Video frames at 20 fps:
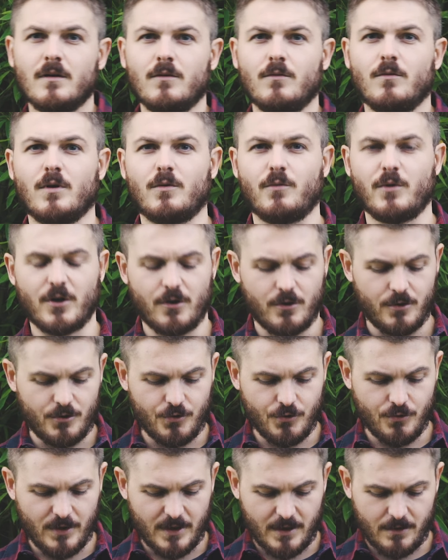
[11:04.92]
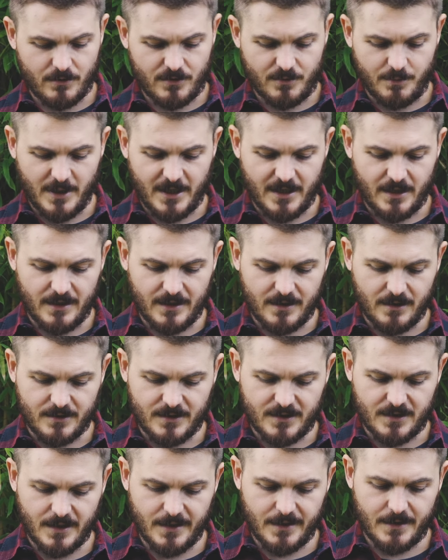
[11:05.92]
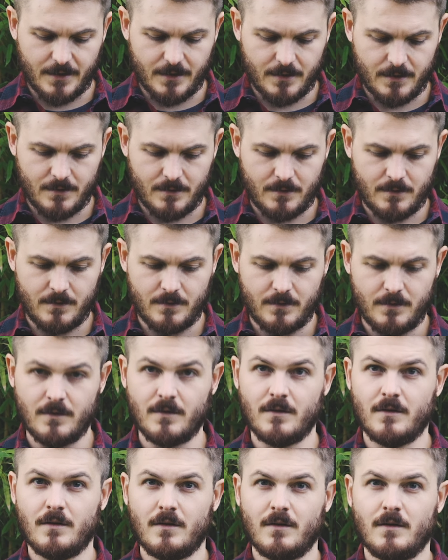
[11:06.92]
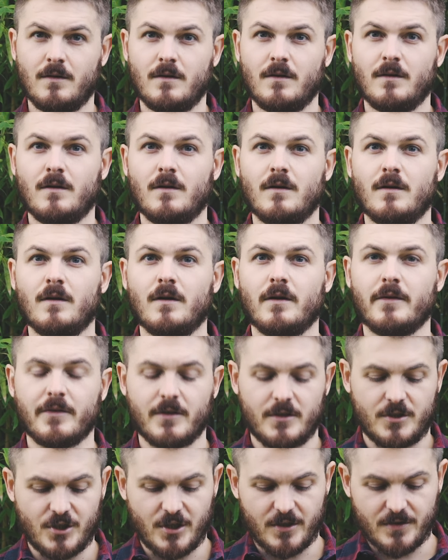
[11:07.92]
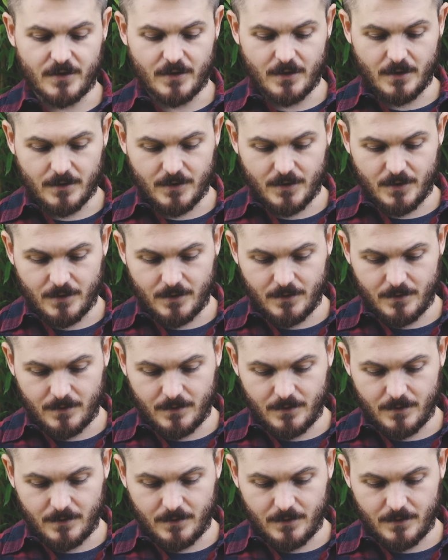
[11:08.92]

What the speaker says: What we're going to do now is make a little slit in the chestnuts,